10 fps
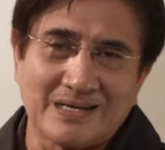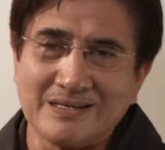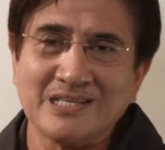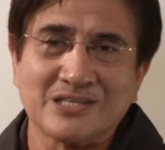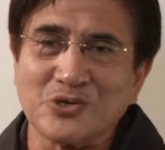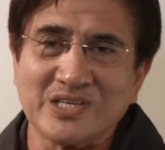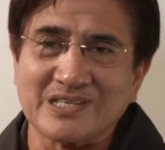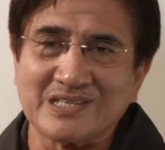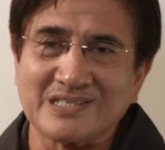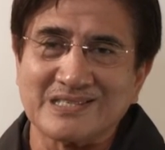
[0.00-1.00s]
these
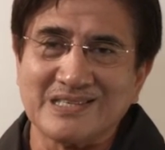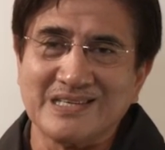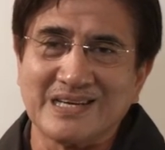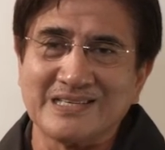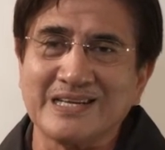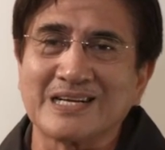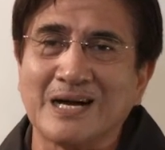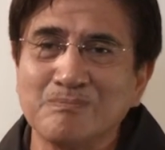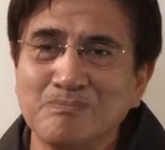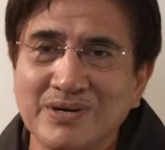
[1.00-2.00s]
choices in an
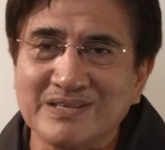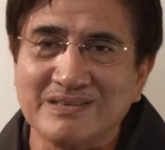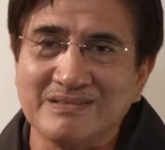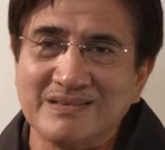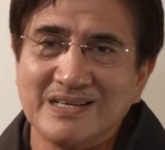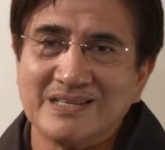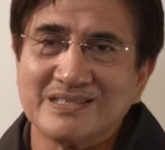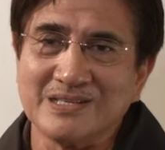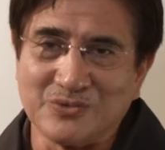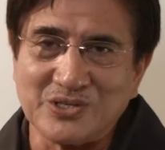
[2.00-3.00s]
encumbered
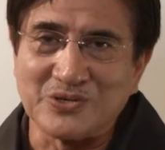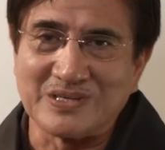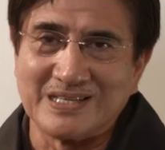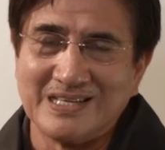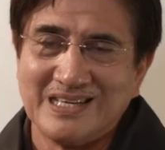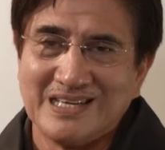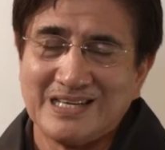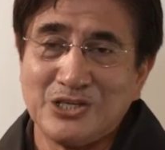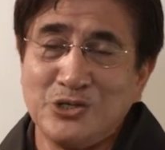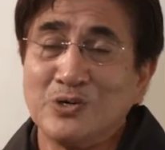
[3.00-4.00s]
situation.
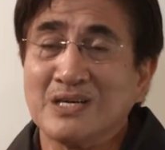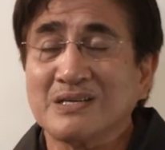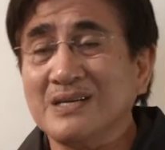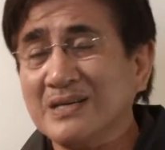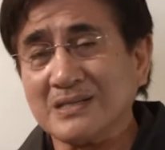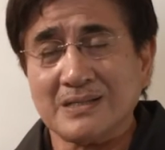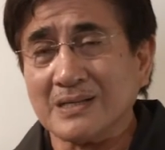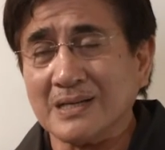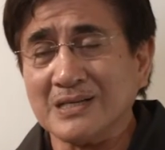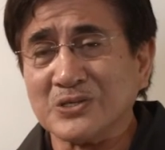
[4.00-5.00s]
You are the next
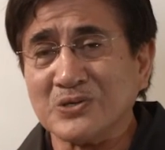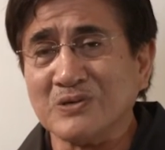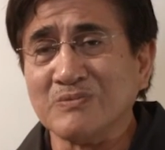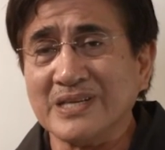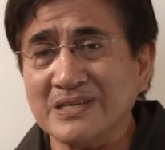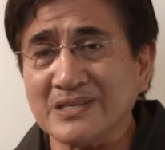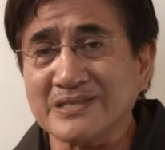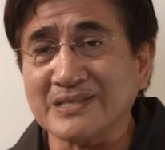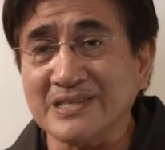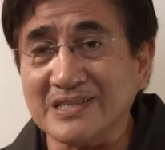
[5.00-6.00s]
generation of leaders
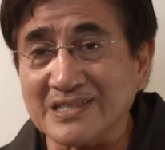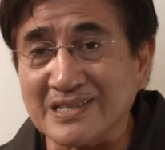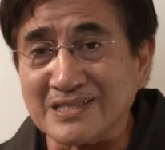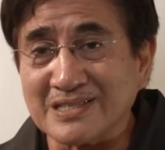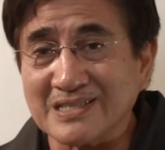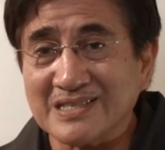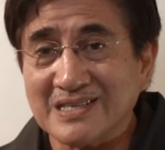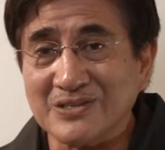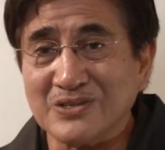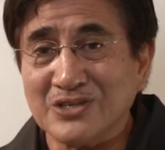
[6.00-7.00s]
and citizens. No?